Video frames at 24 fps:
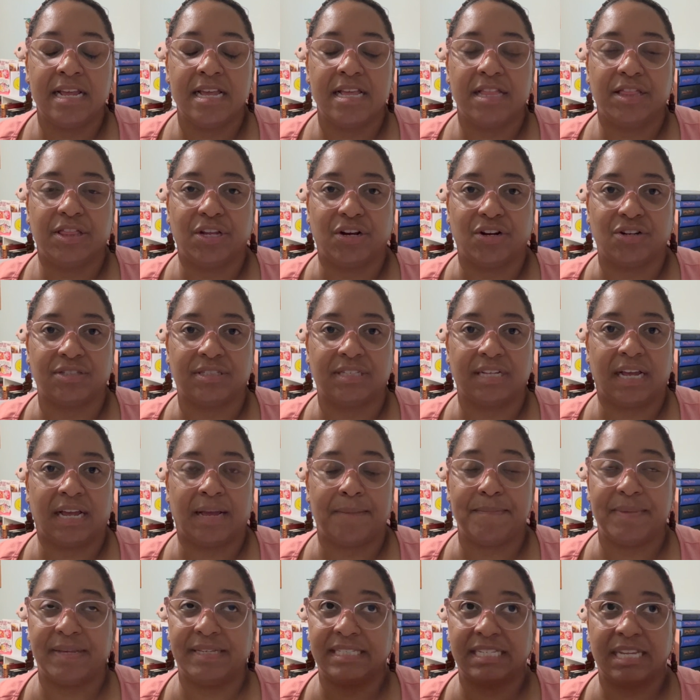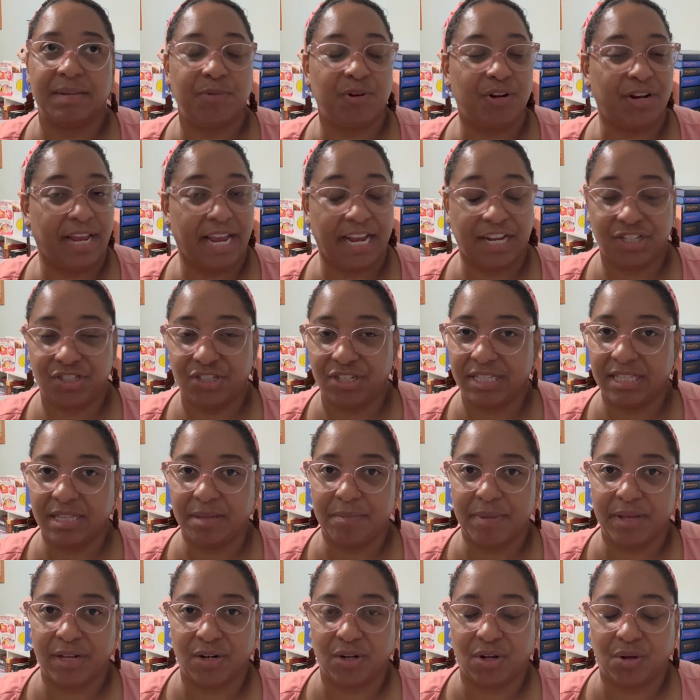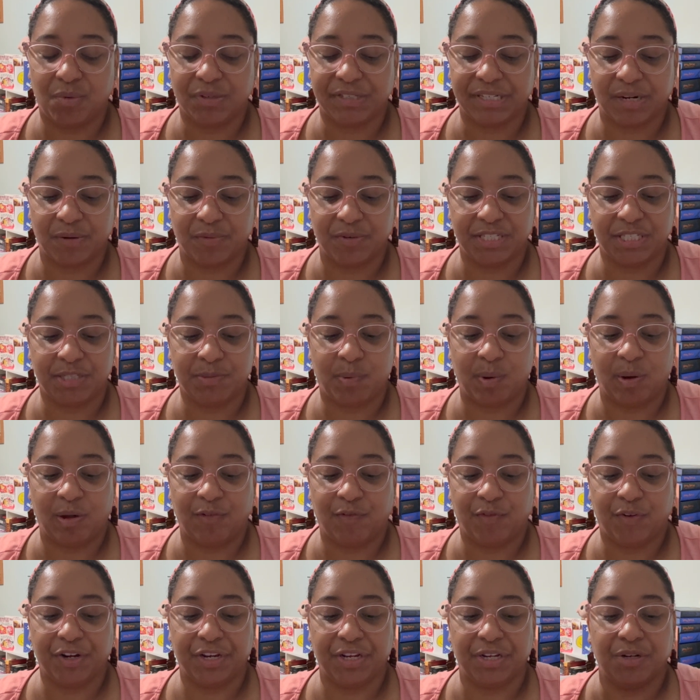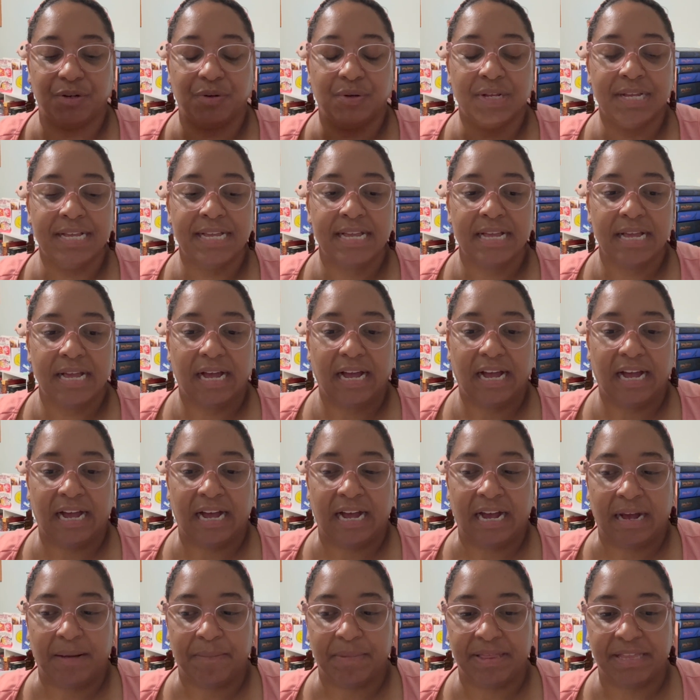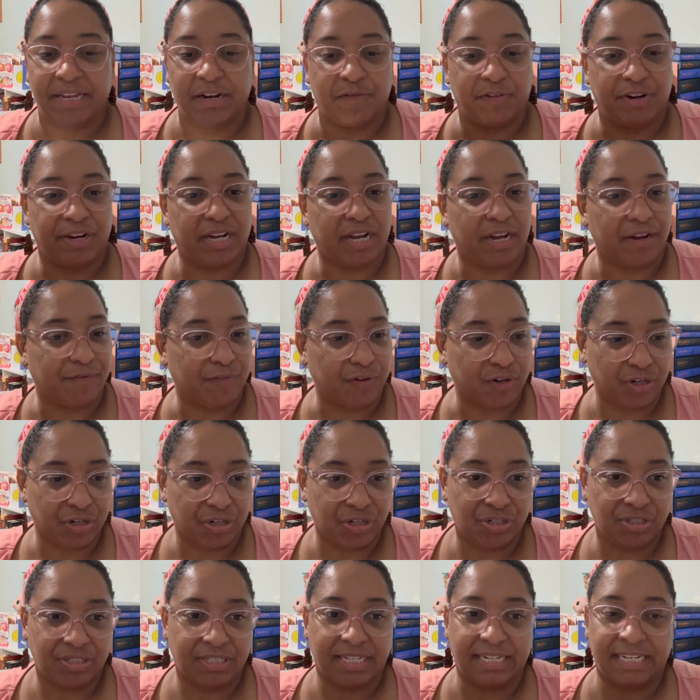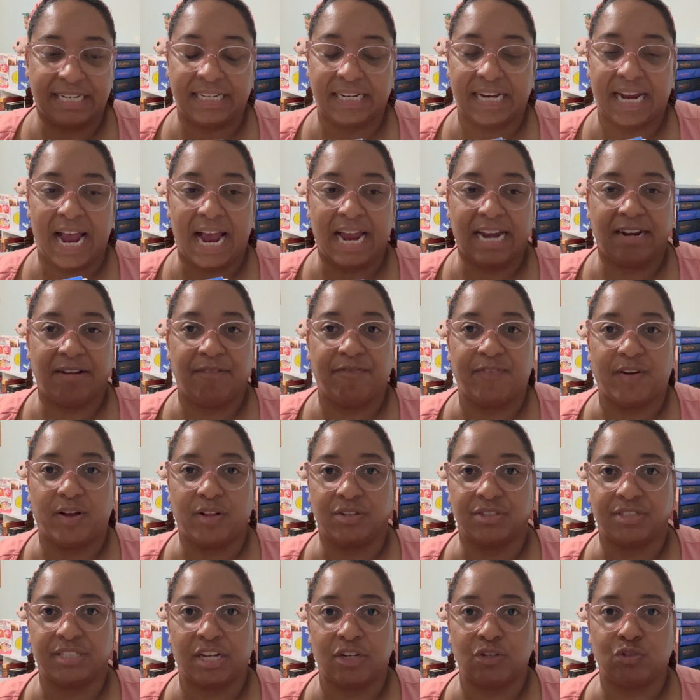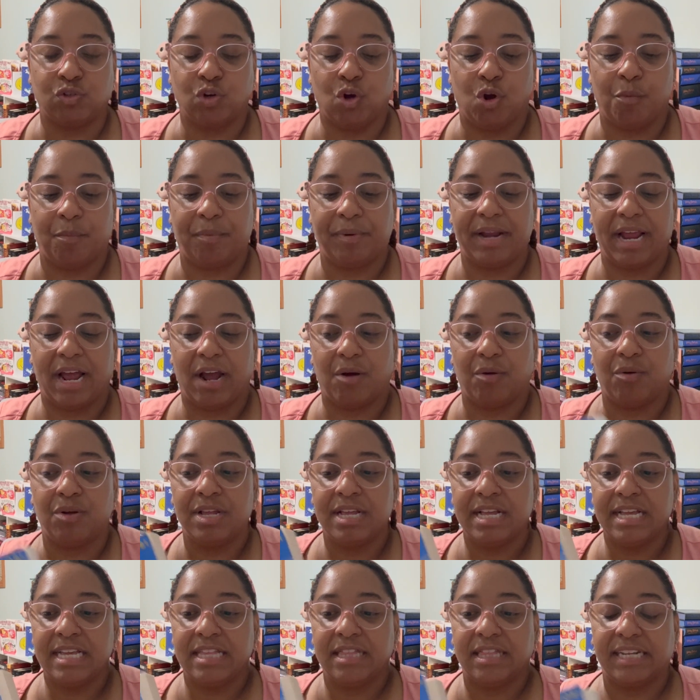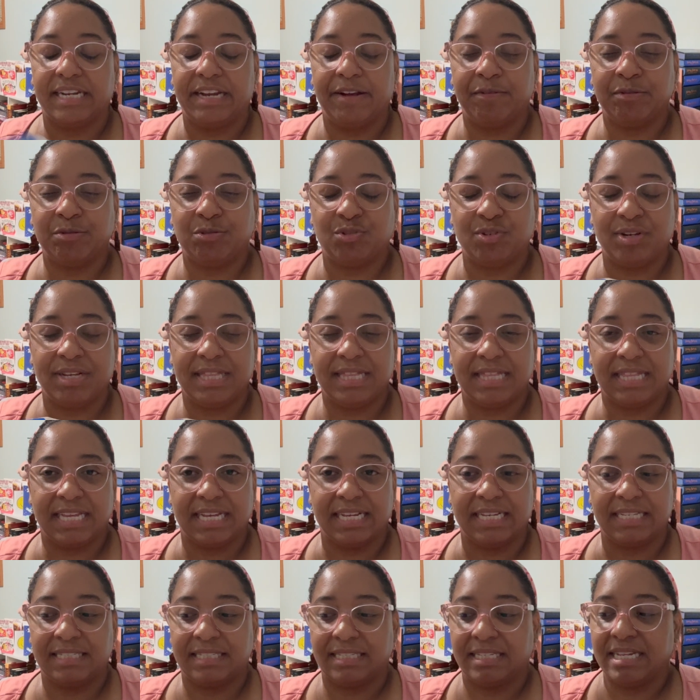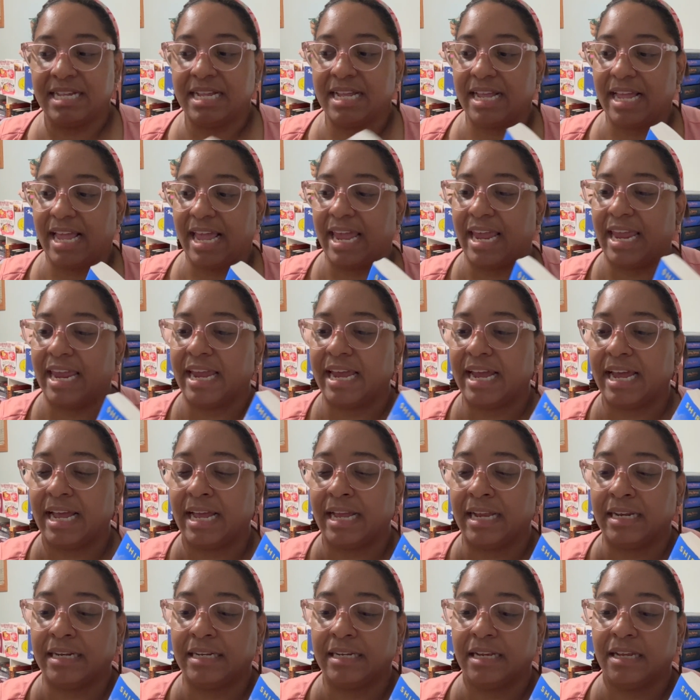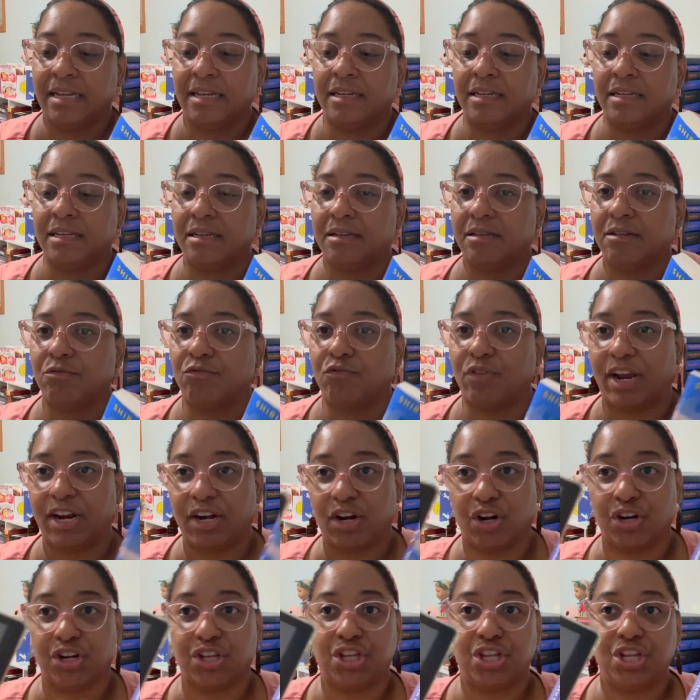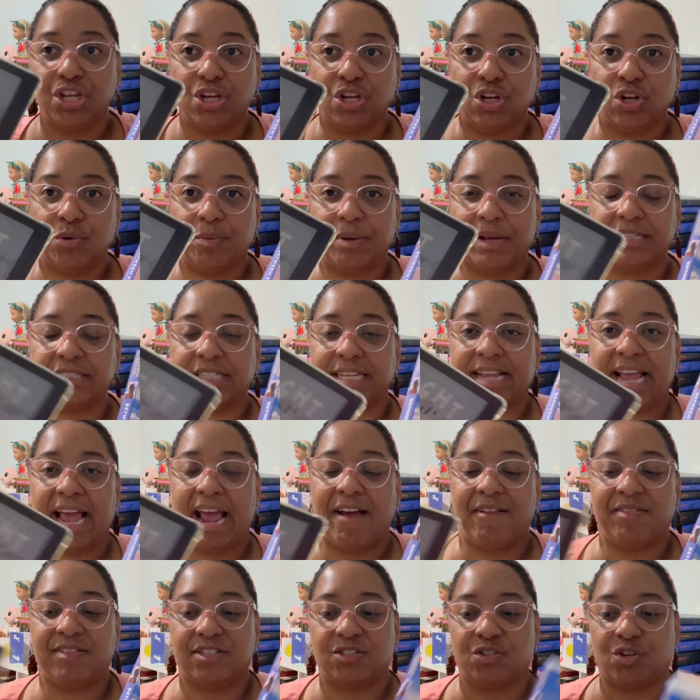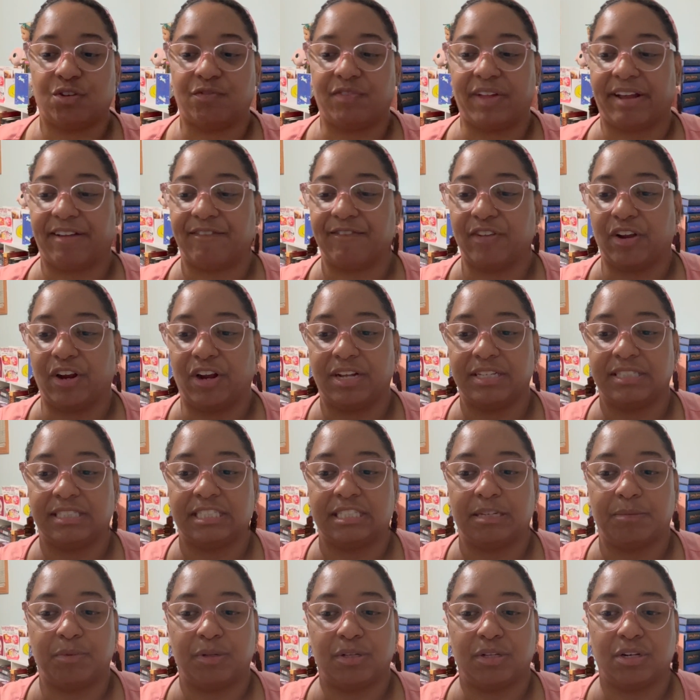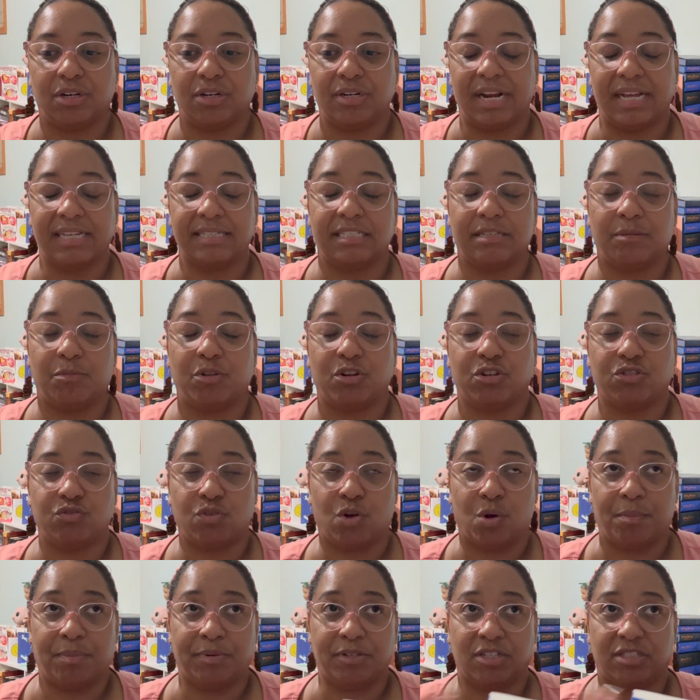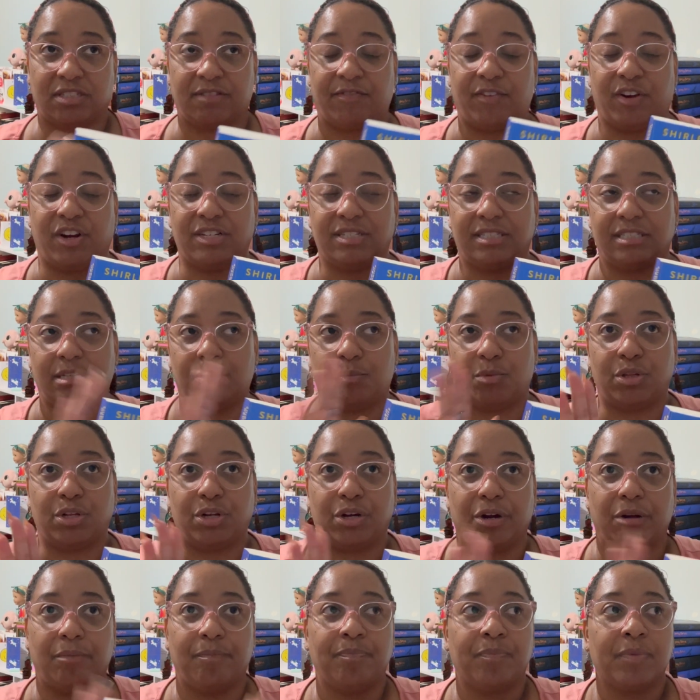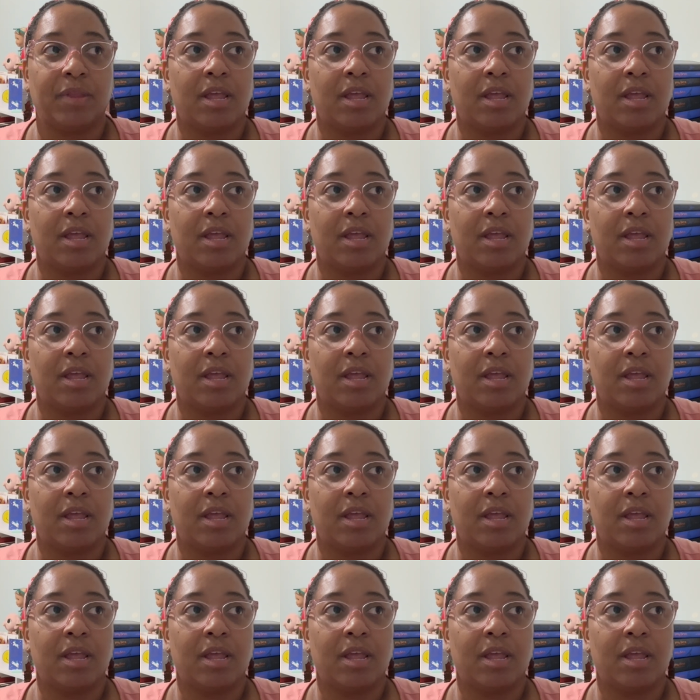there's a miscommunication in the middle, which I don't want to spoil for you. And then it recovers, and it kind of follows that trope. Now, the difference between this and Right on Cue, because they have sort of like a very similar, not similar trope, but just a very similar